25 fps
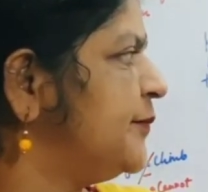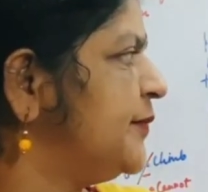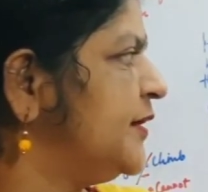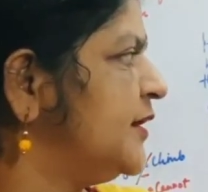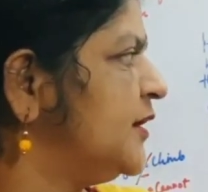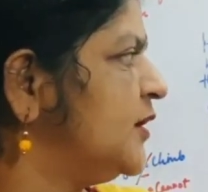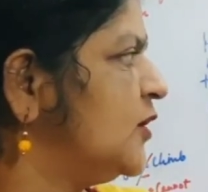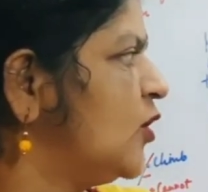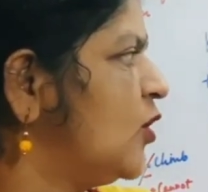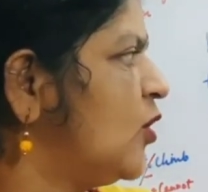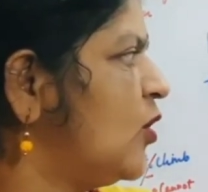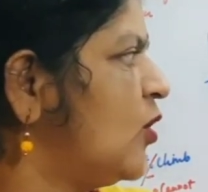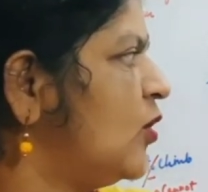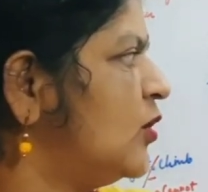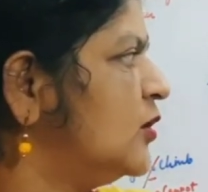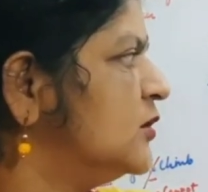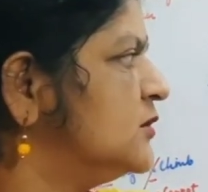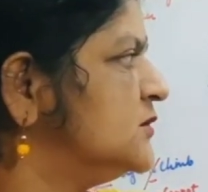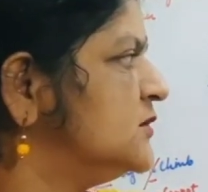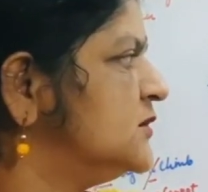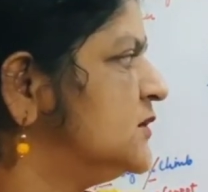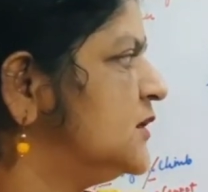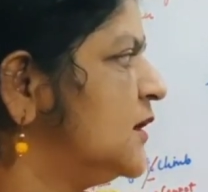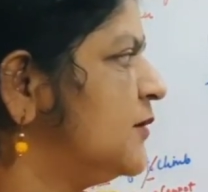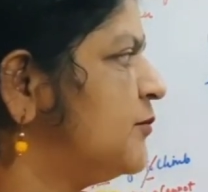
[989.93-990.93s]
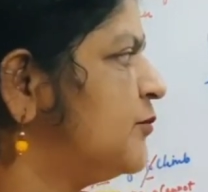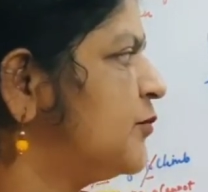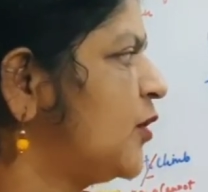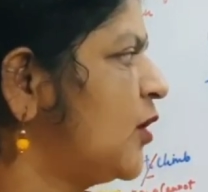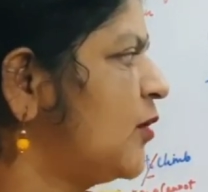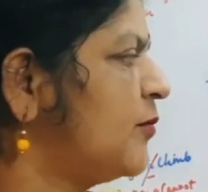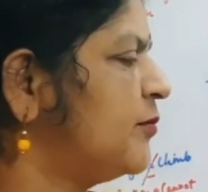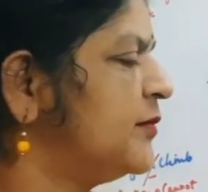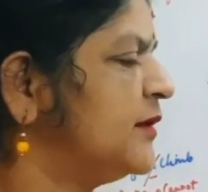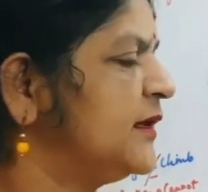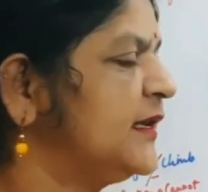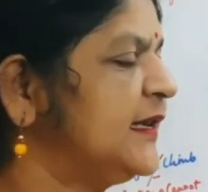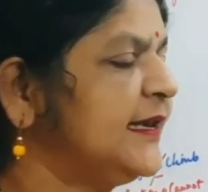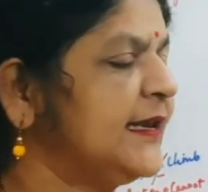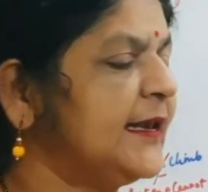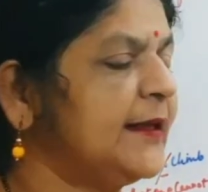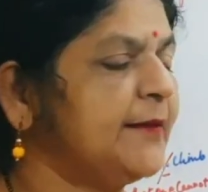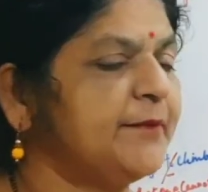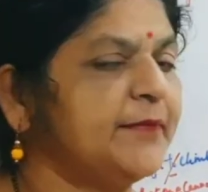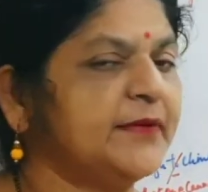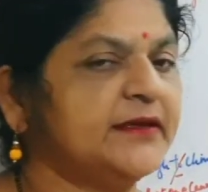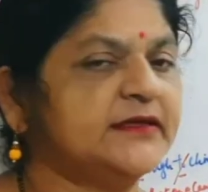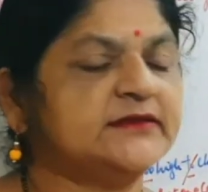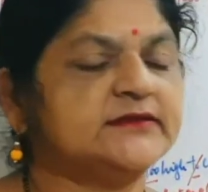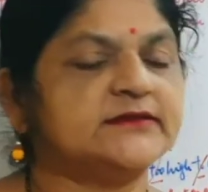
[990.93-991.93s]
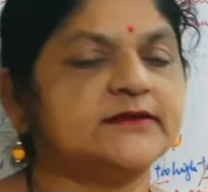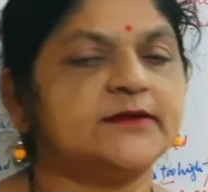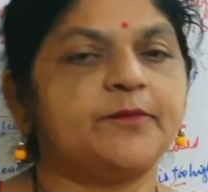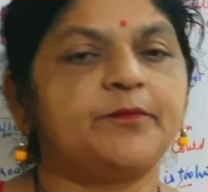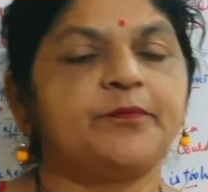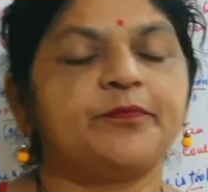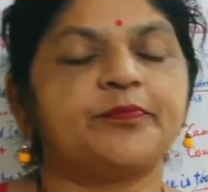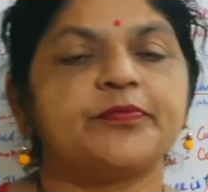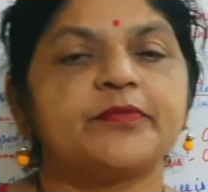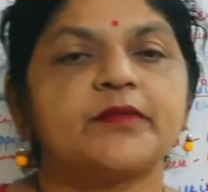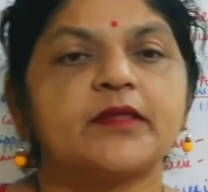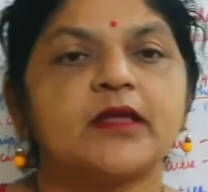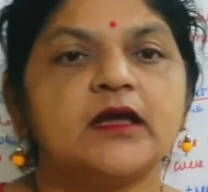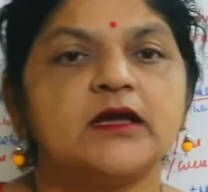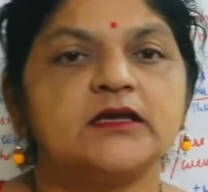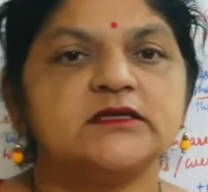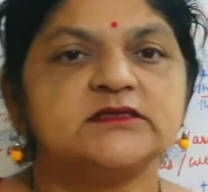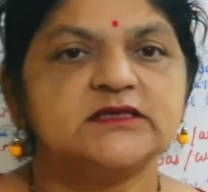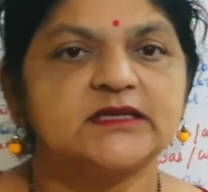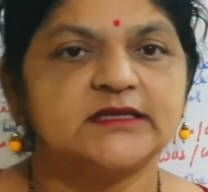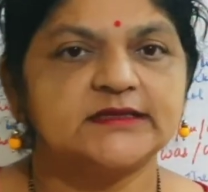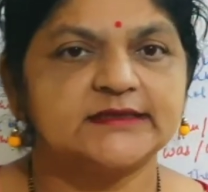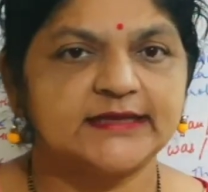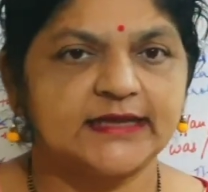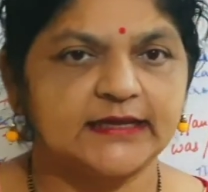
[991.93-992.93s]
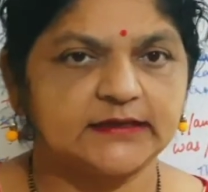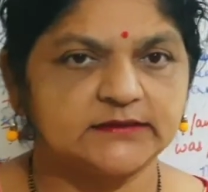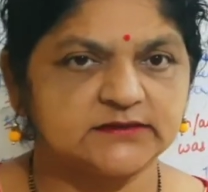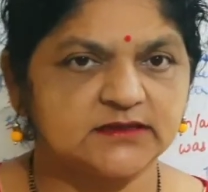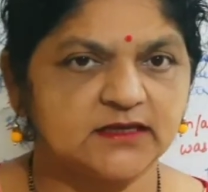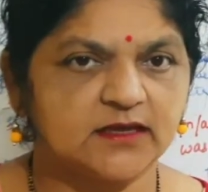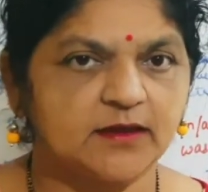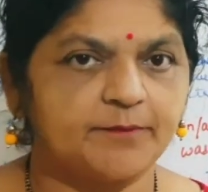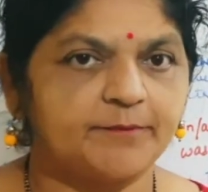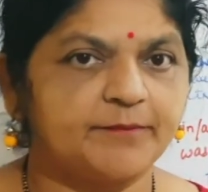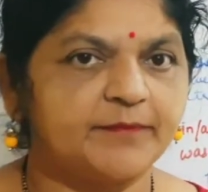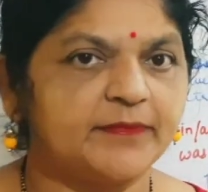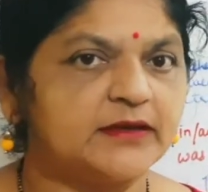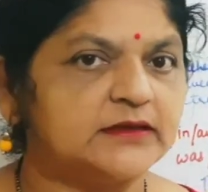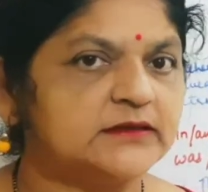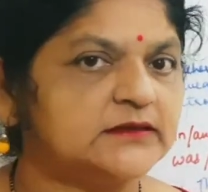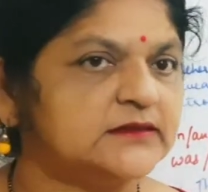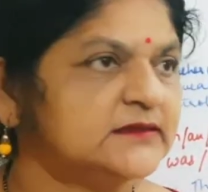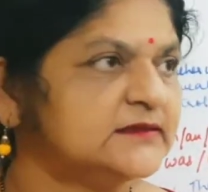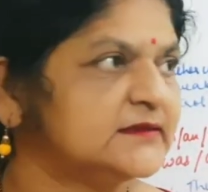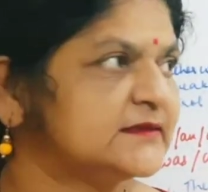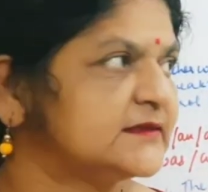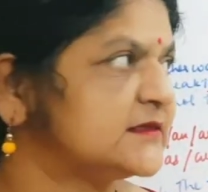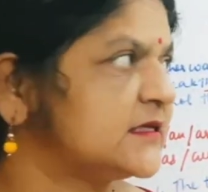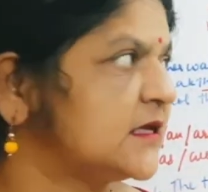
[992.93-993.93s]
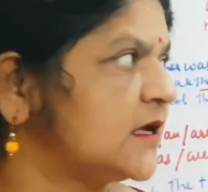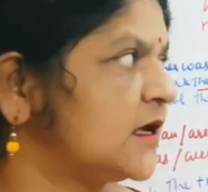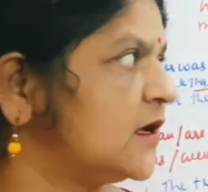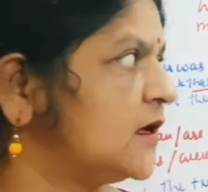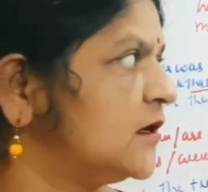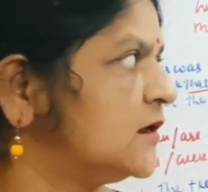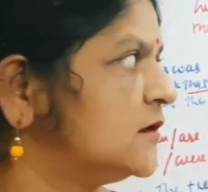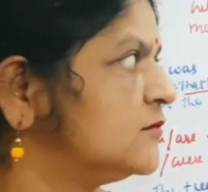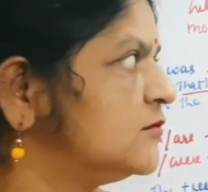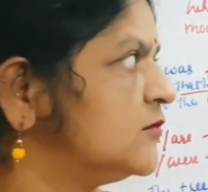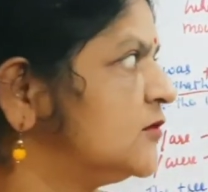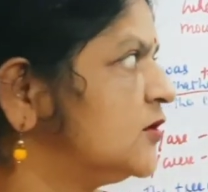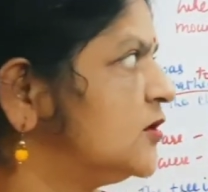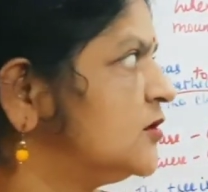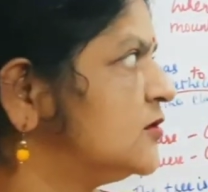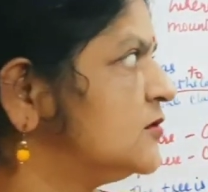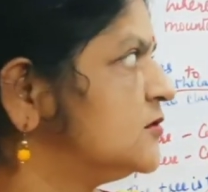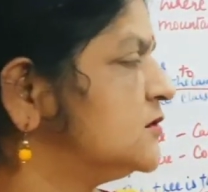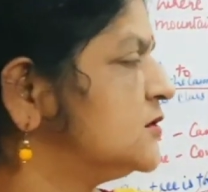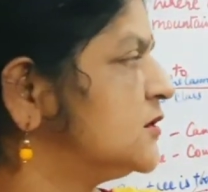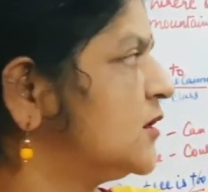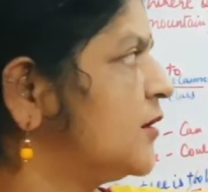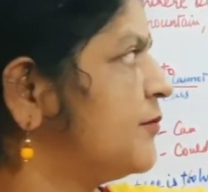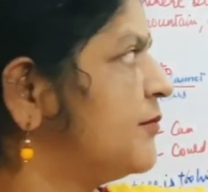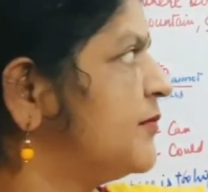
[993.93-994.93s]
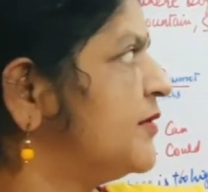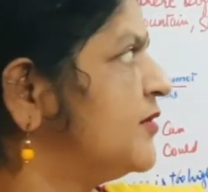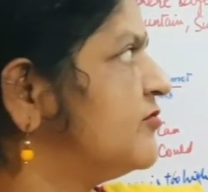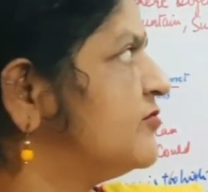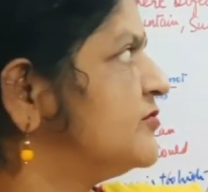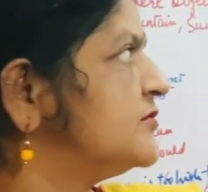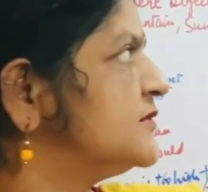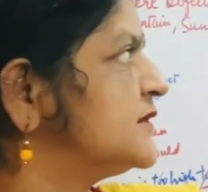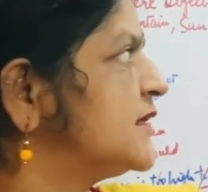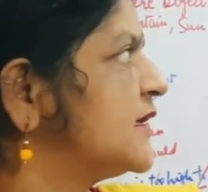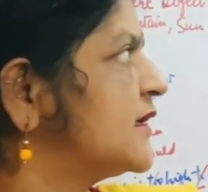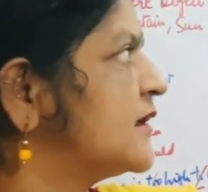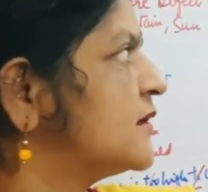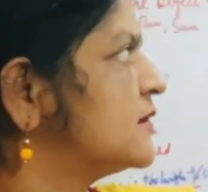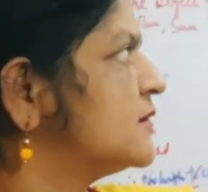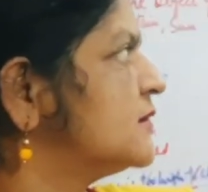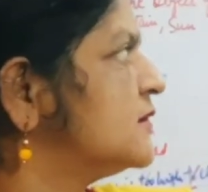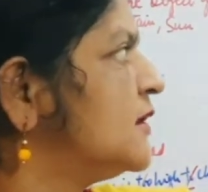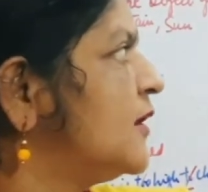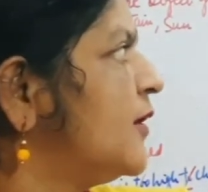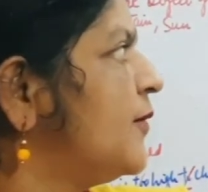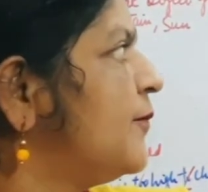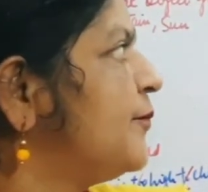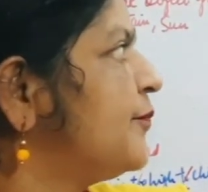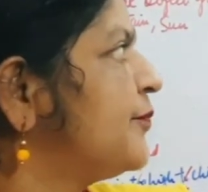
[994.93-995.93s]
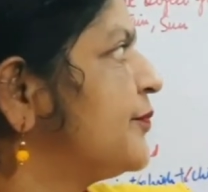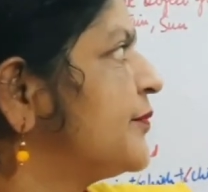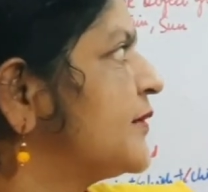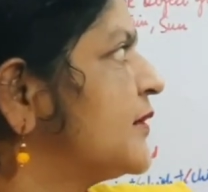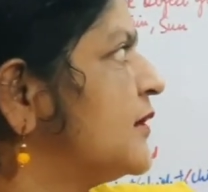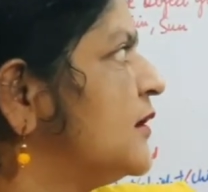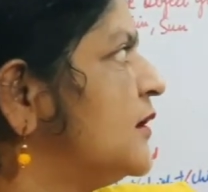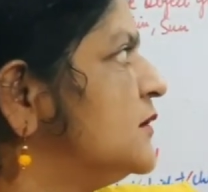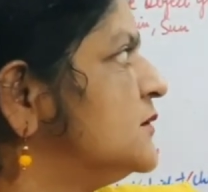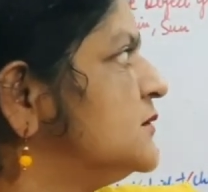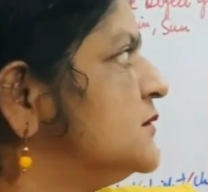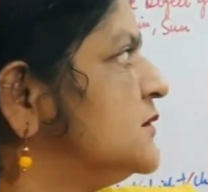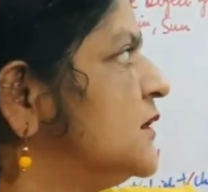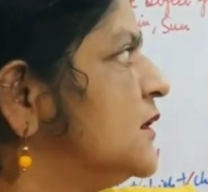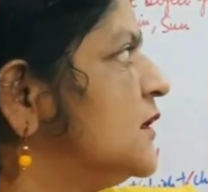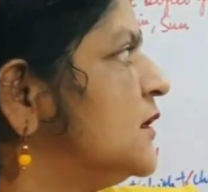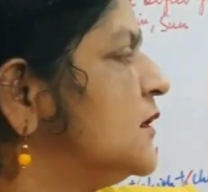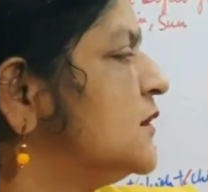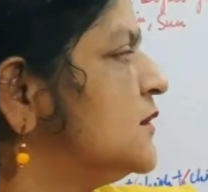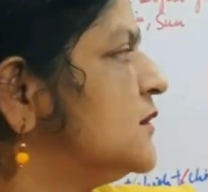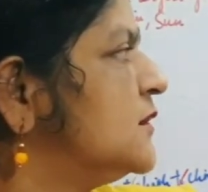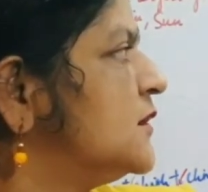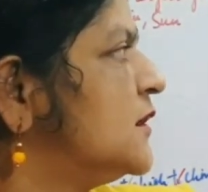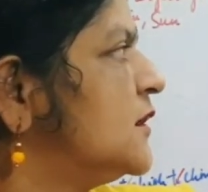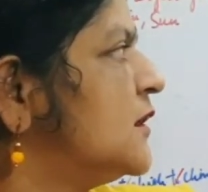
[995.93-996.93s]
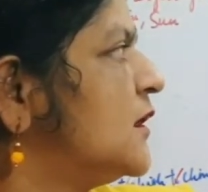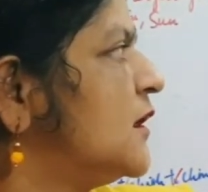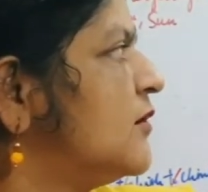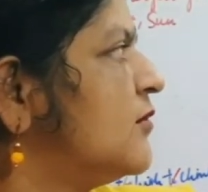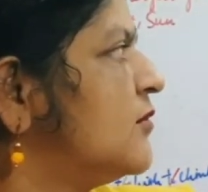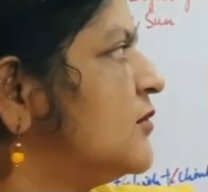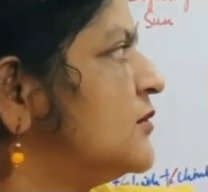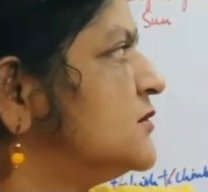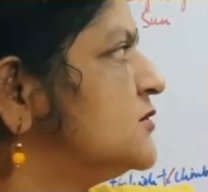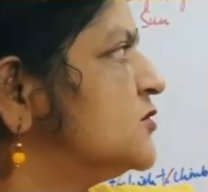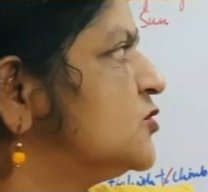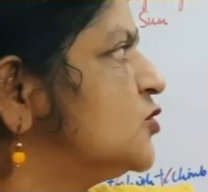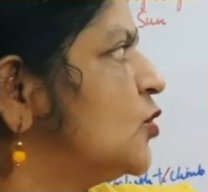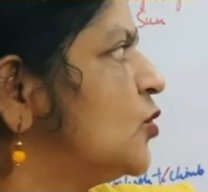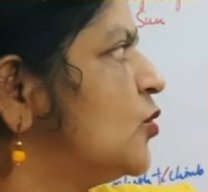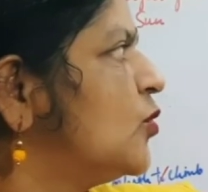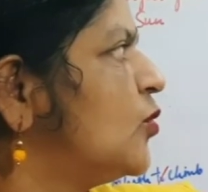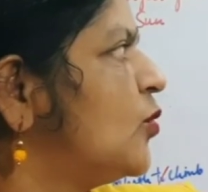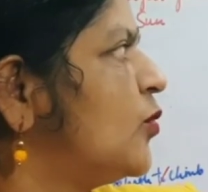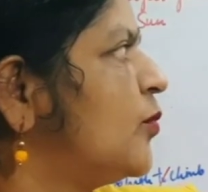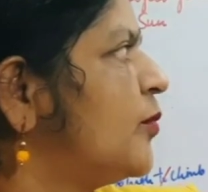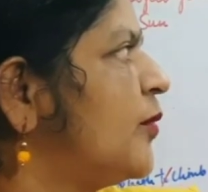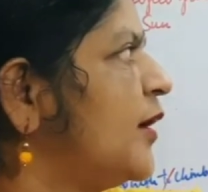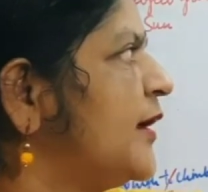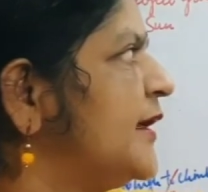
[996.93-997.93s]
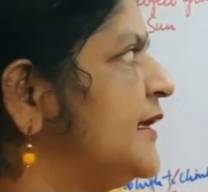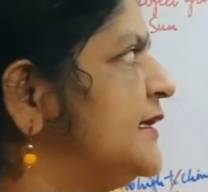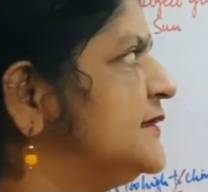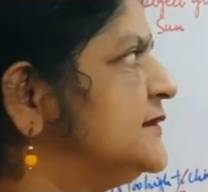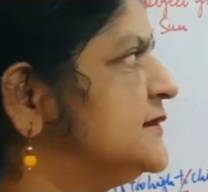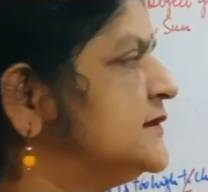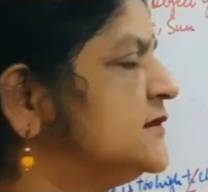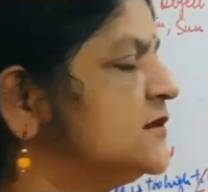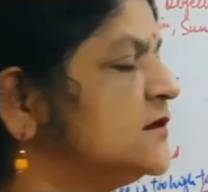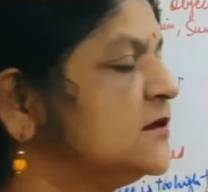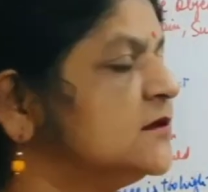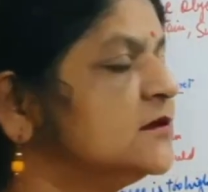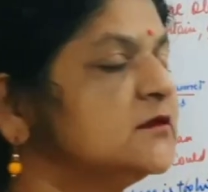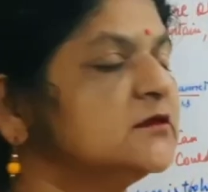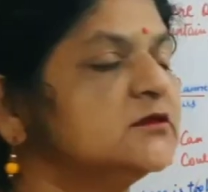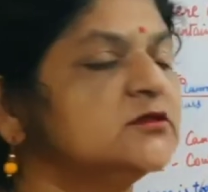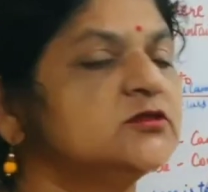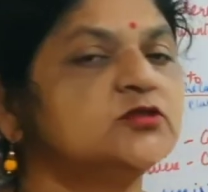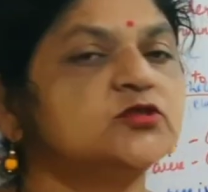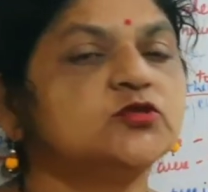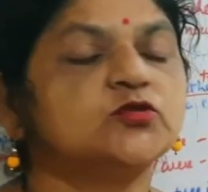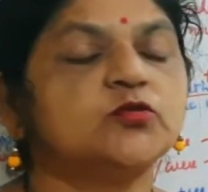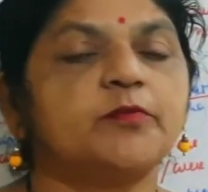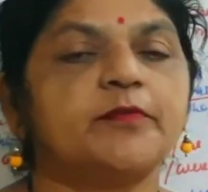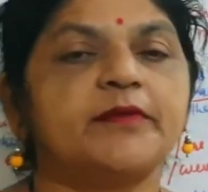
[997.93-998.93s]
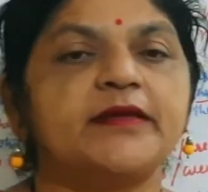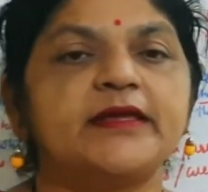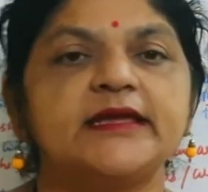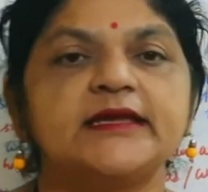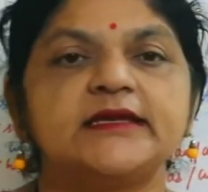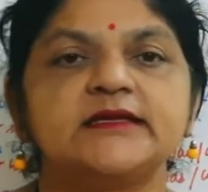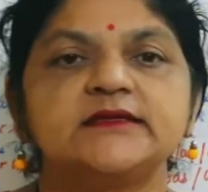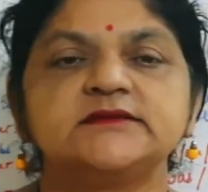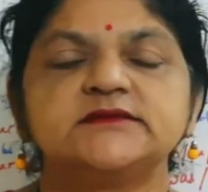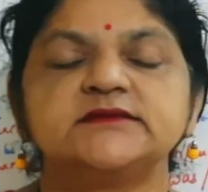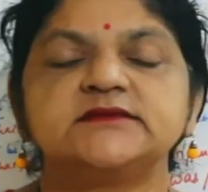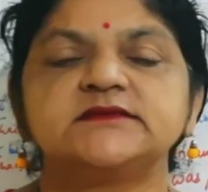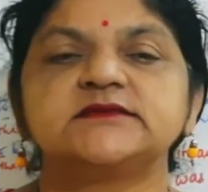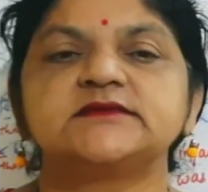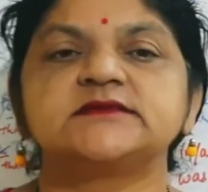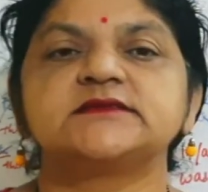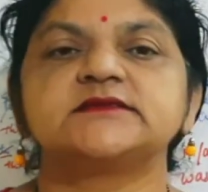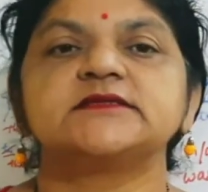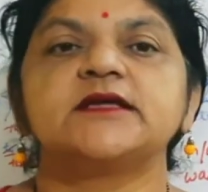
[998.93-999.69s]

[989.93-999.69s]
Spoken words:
beyond the proper limit. Now let us see the example for rule number 6. Number 1. He is too eager for praise.